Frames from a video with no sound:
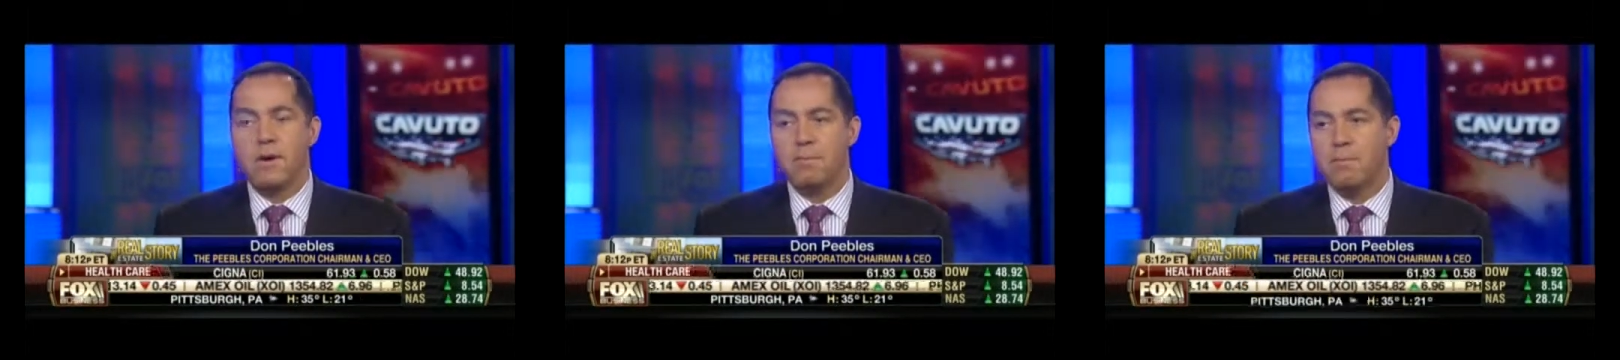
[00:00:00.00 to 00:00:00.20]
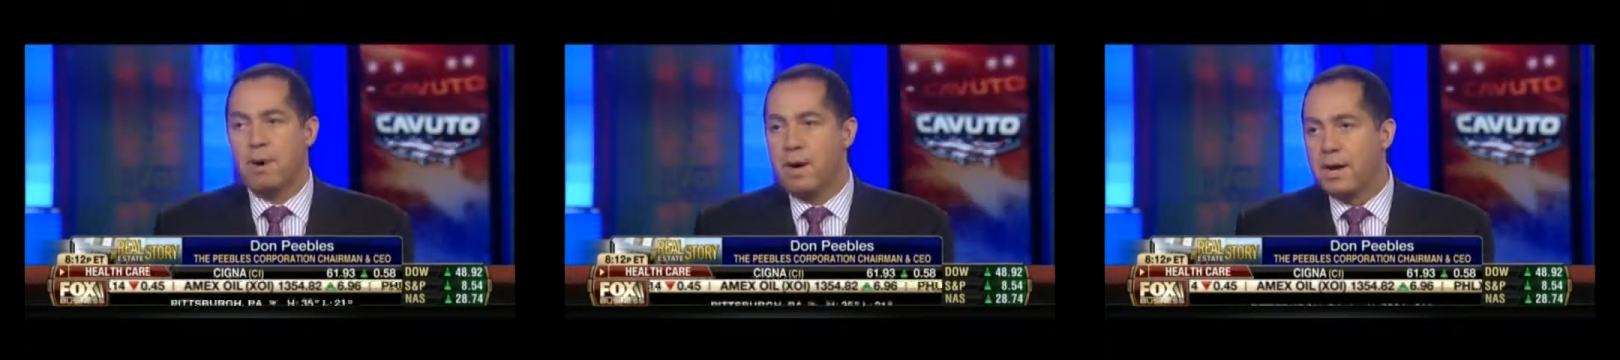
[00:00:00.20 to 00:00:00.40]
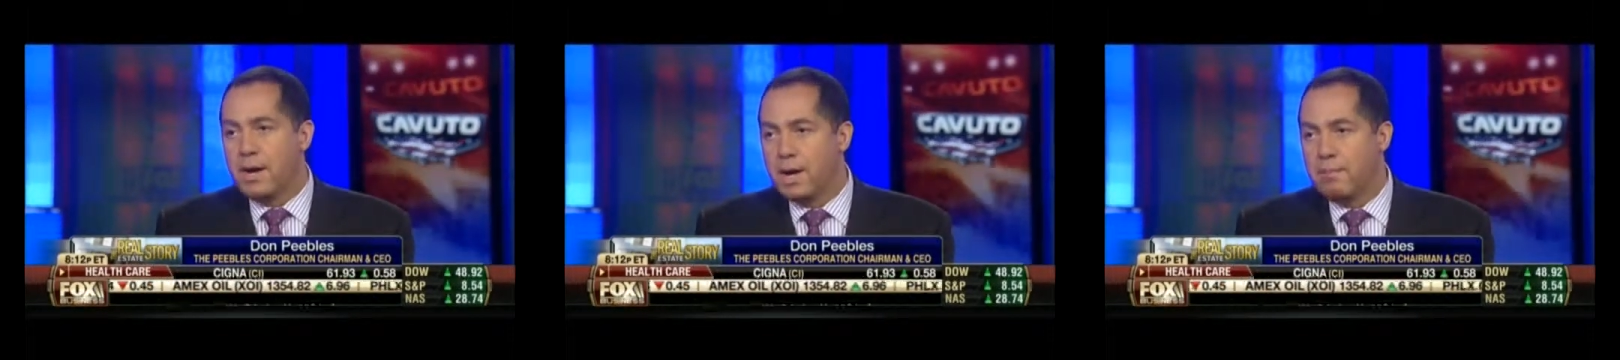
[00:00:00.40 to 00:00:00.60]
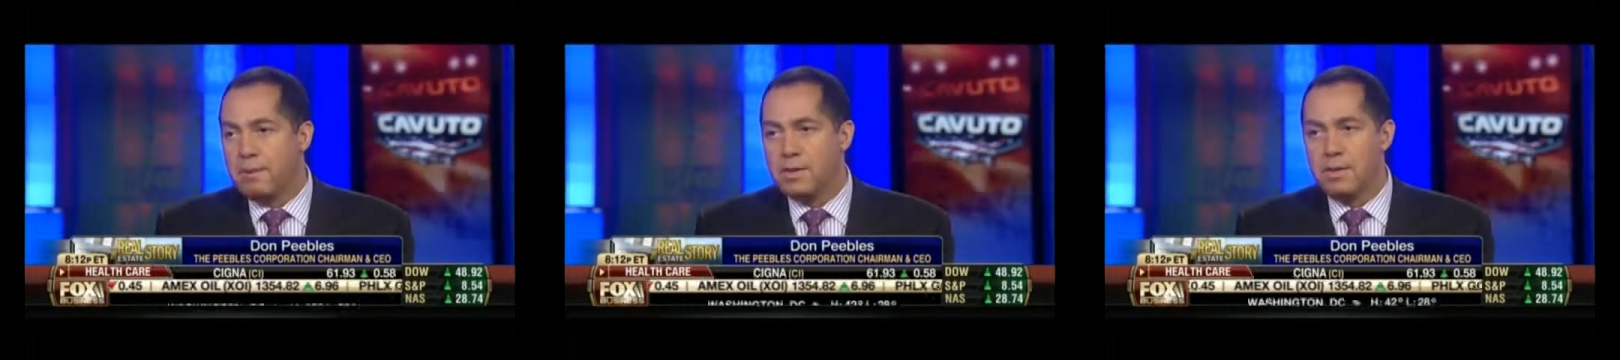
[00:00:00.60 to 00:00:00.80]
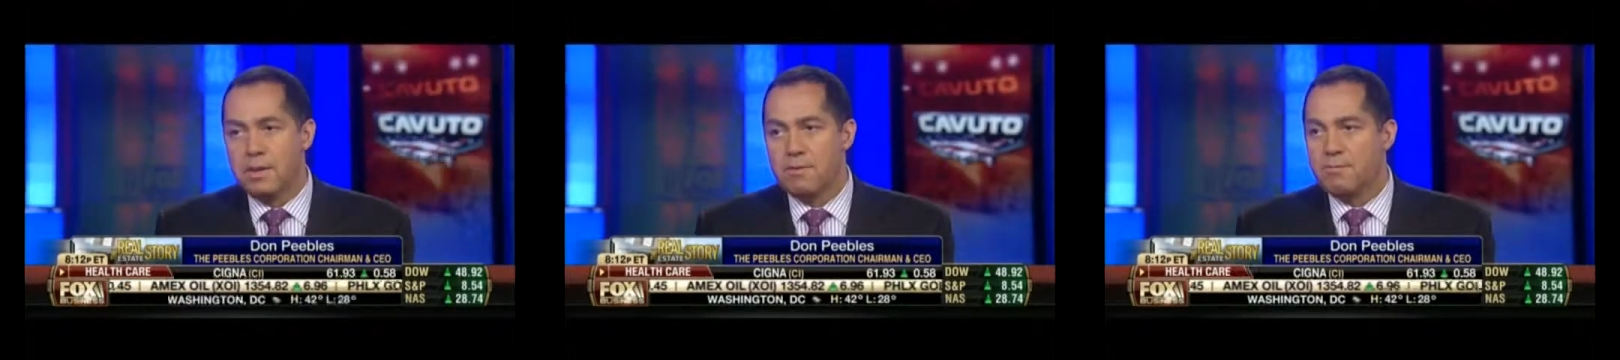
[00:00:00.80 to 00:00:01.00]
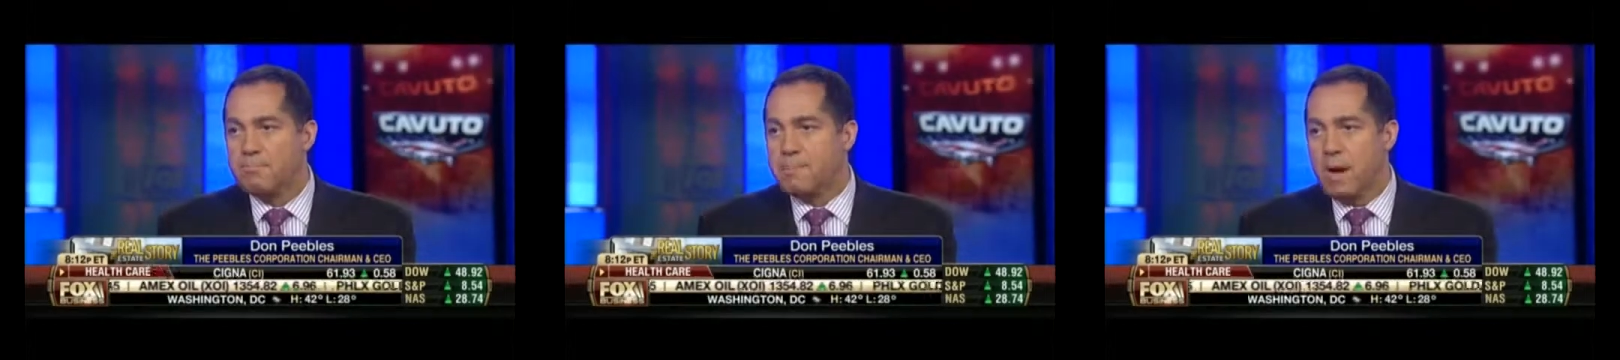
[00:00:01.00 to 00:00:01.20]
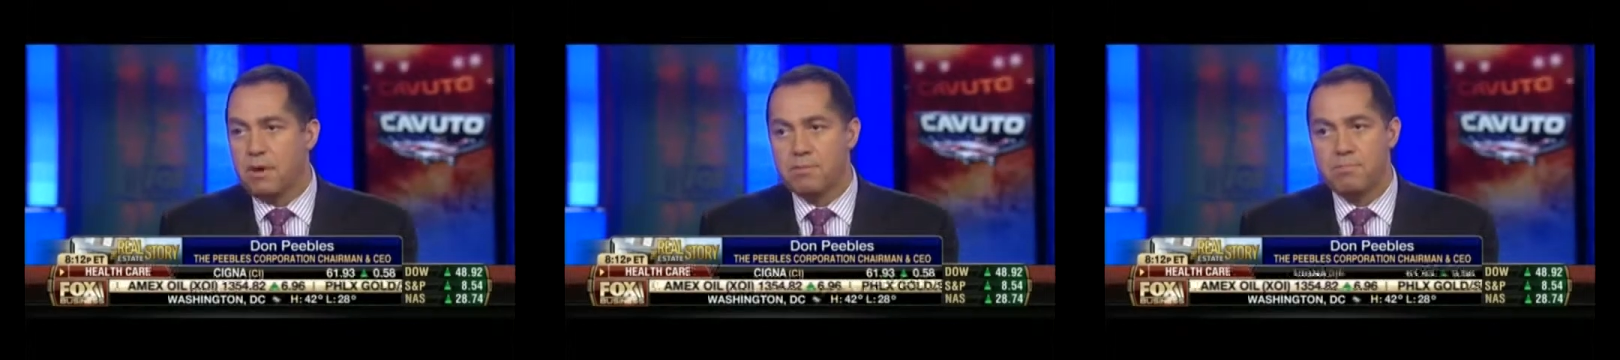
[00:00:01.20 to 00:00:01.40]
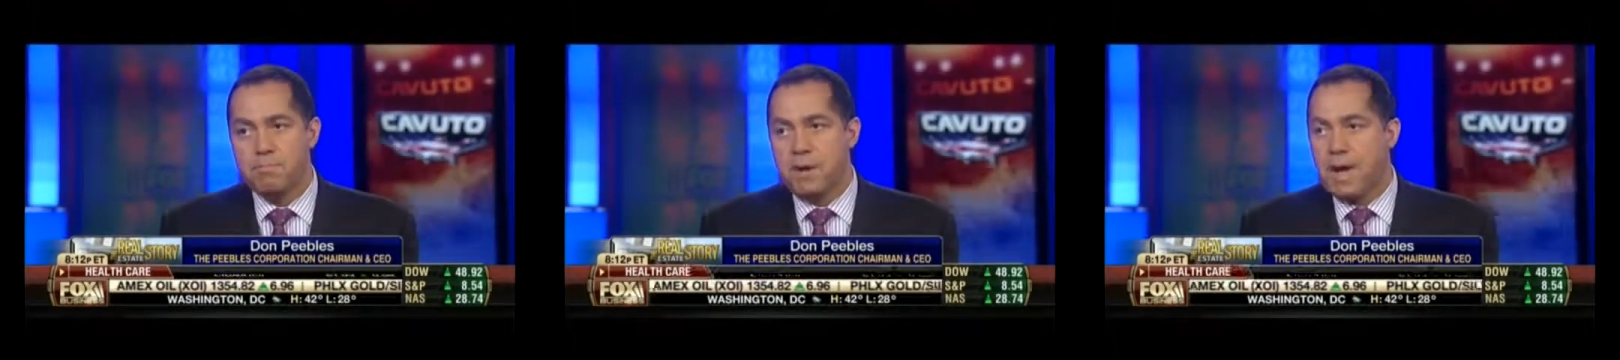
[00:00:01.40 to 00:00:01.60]
Miami that have
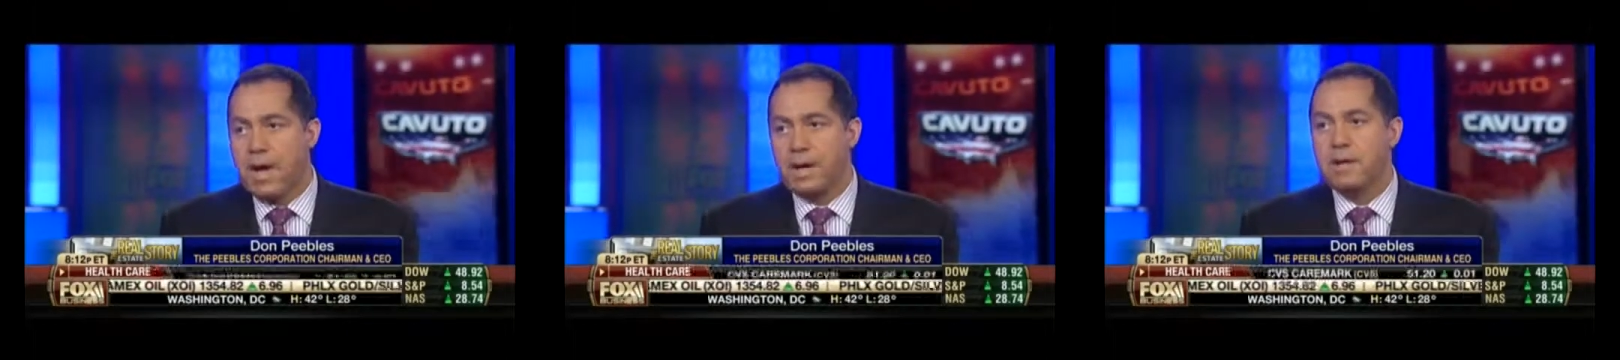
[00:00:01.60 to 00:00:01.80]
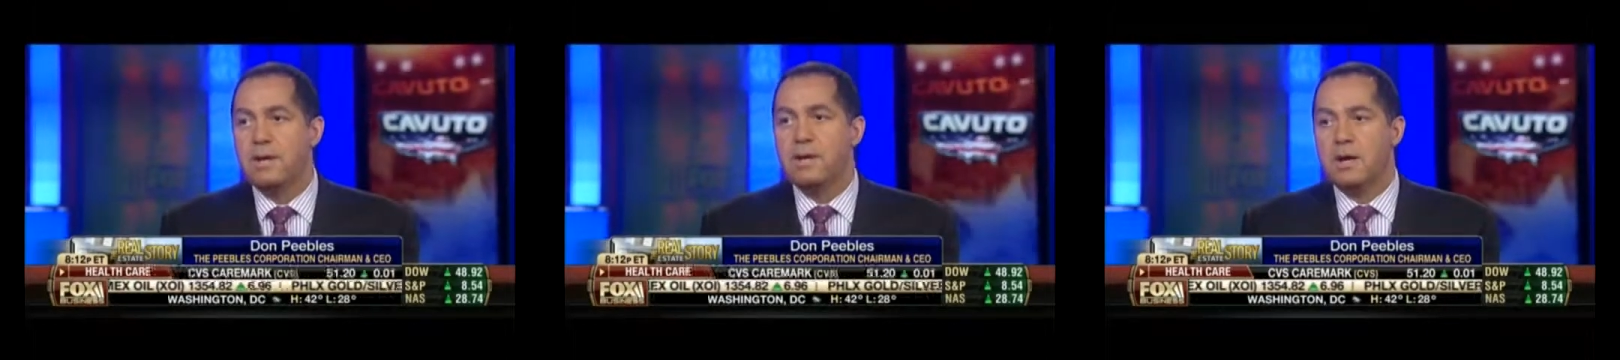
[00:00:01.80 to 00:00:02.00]
bounced back,